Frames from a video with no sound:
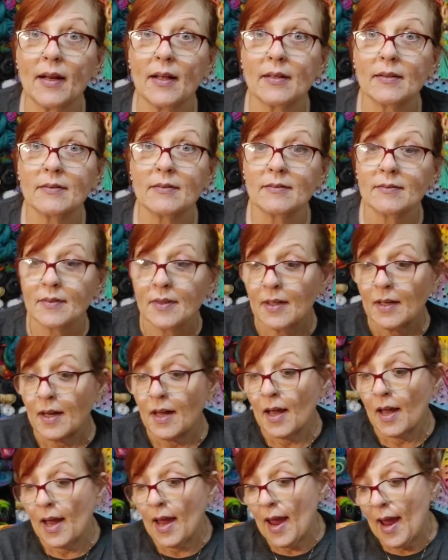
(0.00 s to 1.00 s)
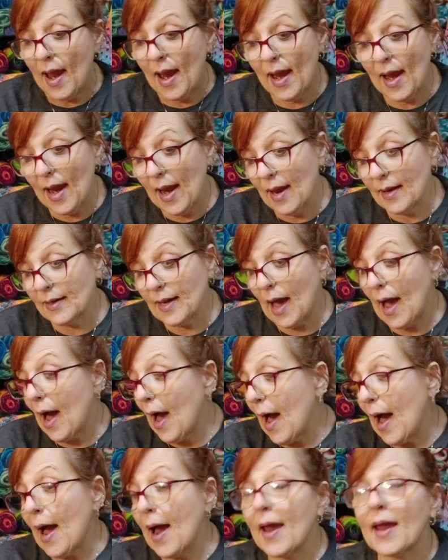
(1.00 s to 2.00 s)
it. And
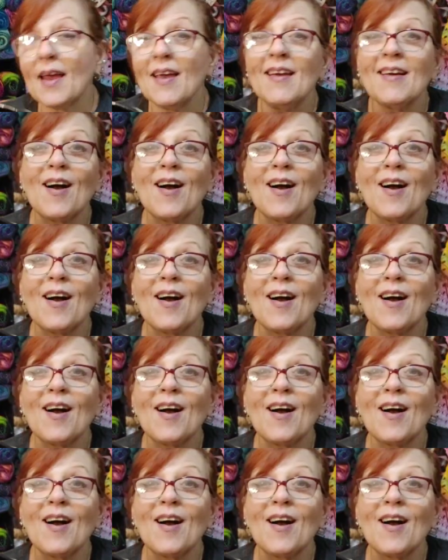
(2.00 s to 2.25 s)
I